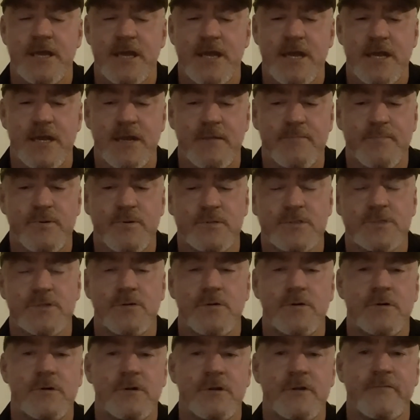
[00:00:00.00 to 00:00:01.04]
and it puts
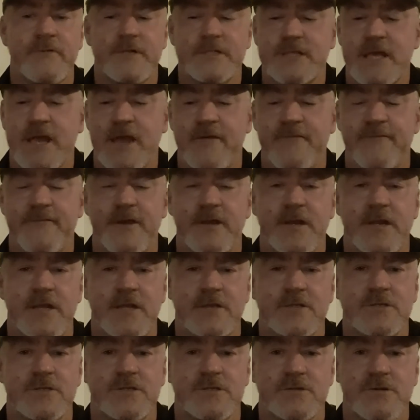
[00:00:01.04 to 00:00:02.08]
all of its effort
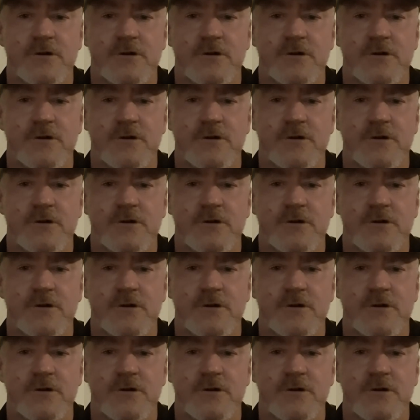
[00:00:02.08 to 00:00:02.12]
into